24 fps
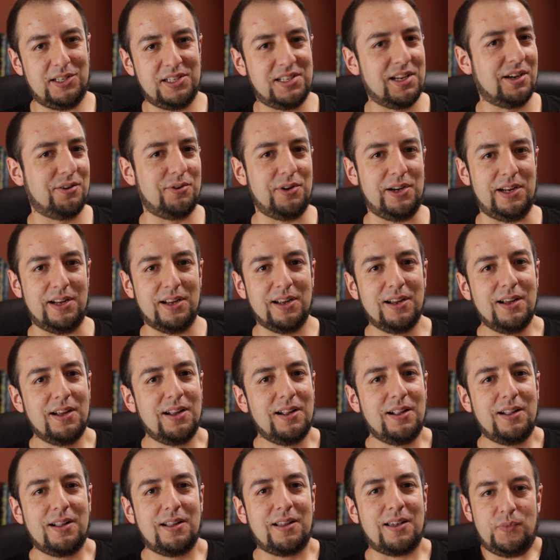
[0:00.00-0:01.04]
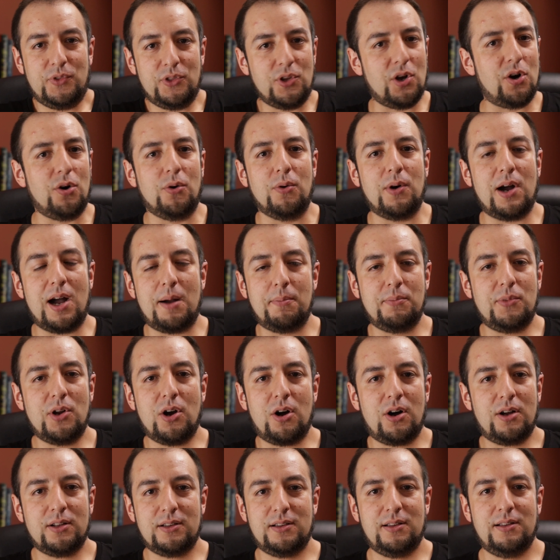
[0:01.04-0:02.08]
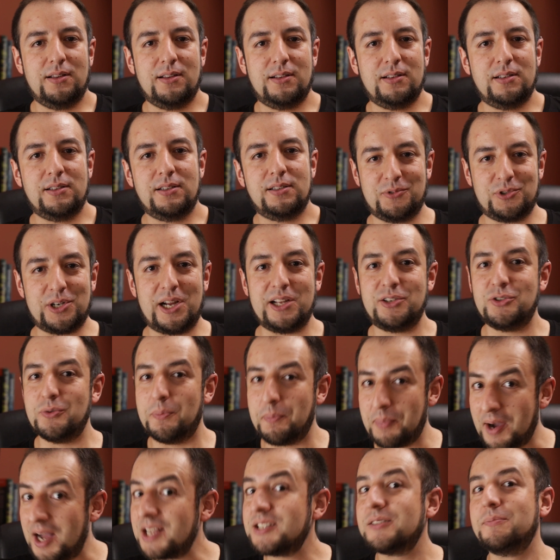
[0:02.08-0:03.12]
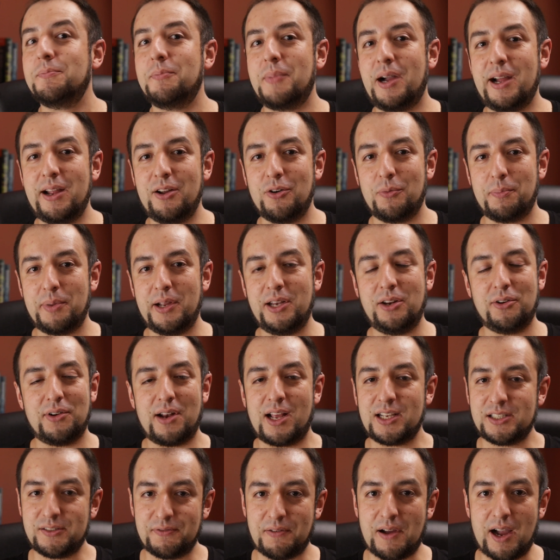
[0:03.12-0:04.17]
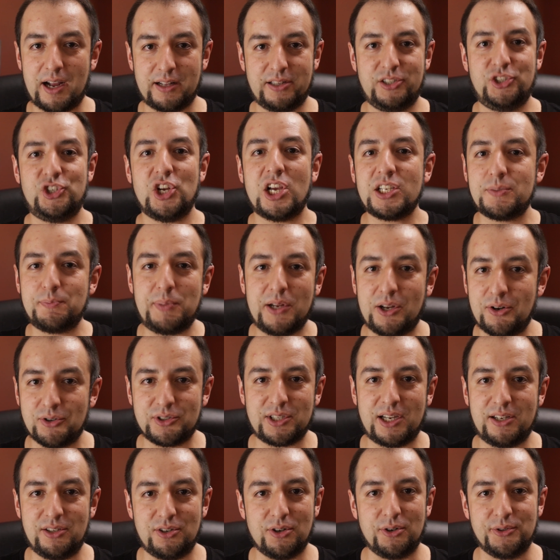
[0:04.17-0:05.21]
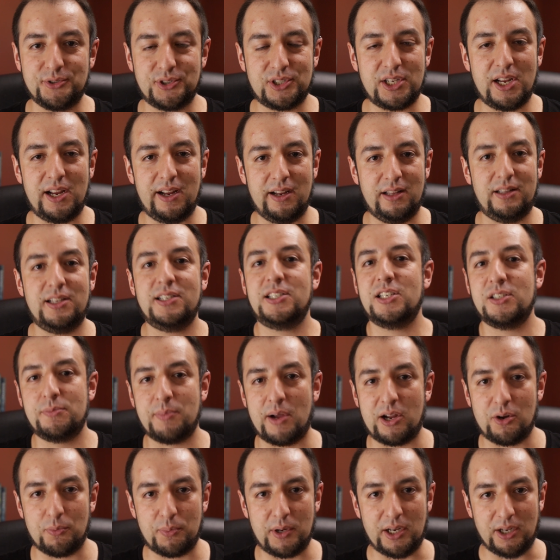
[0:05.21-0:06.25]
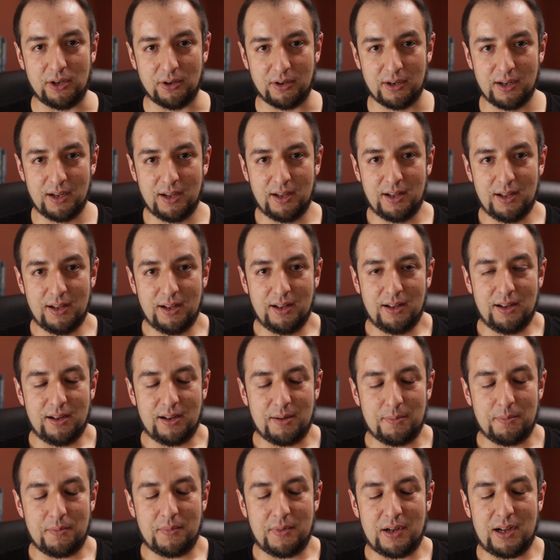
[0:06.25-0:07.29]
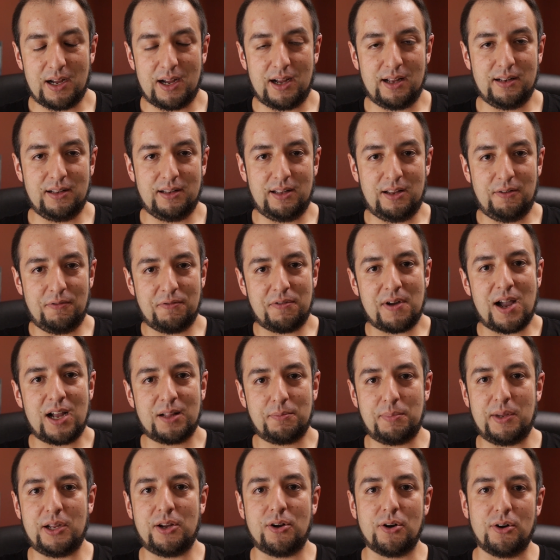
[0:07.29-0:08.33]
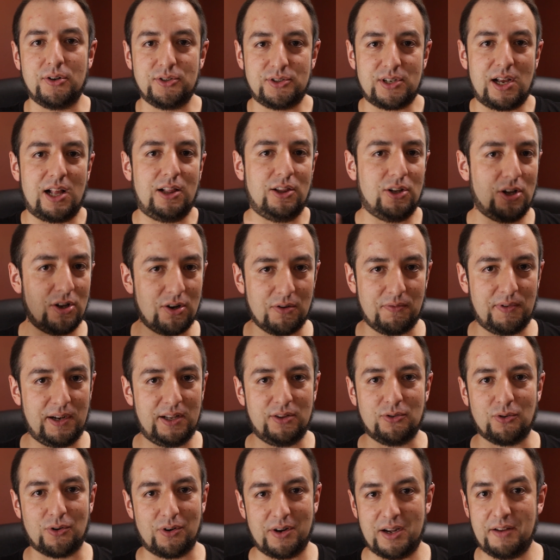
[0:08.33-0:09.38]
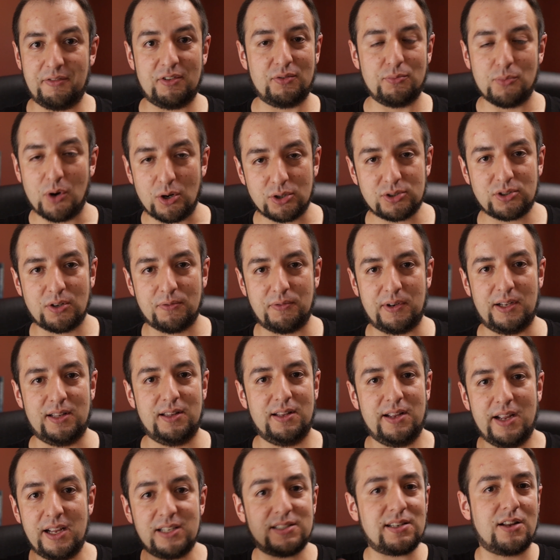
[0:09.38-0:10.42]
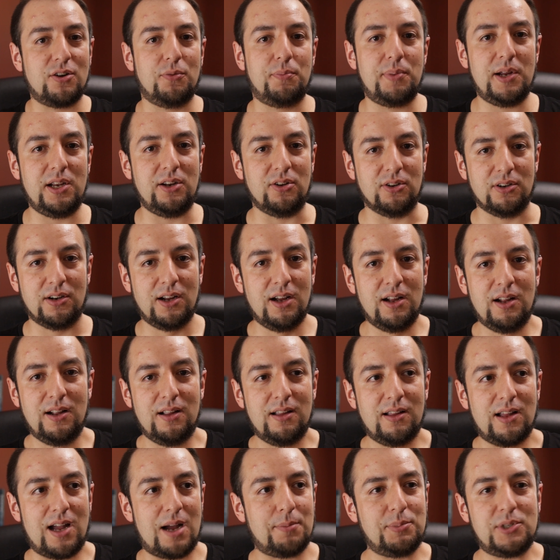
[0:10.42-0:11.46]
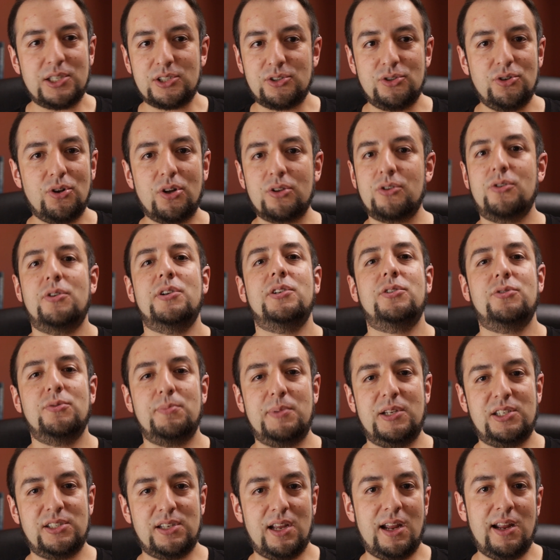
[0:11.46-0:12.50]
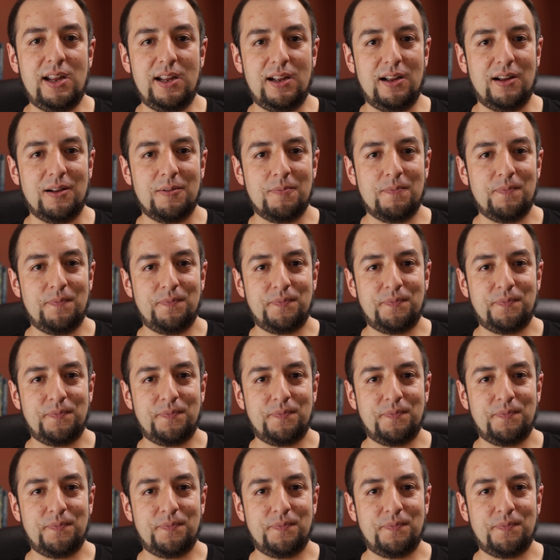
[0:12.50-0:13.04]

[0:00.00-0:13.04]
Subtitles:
disagree. No, I'm not trying to pass my opinion as fact just because I don't say this is my opinion. And in fact, because a lot of it, or even most of it, is an opinion, I'm just not going to be saying